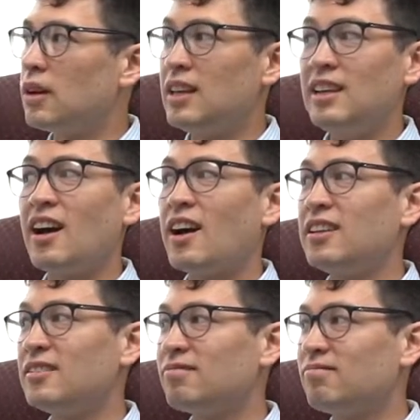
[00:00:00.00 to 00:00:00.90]
He got
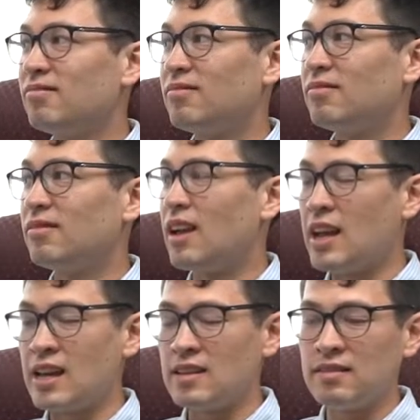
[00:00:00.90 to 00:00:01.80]
it.
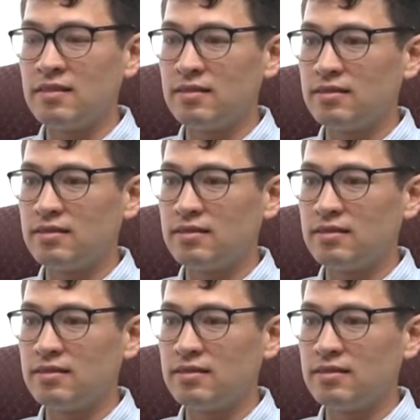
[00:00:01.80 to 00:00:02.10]
And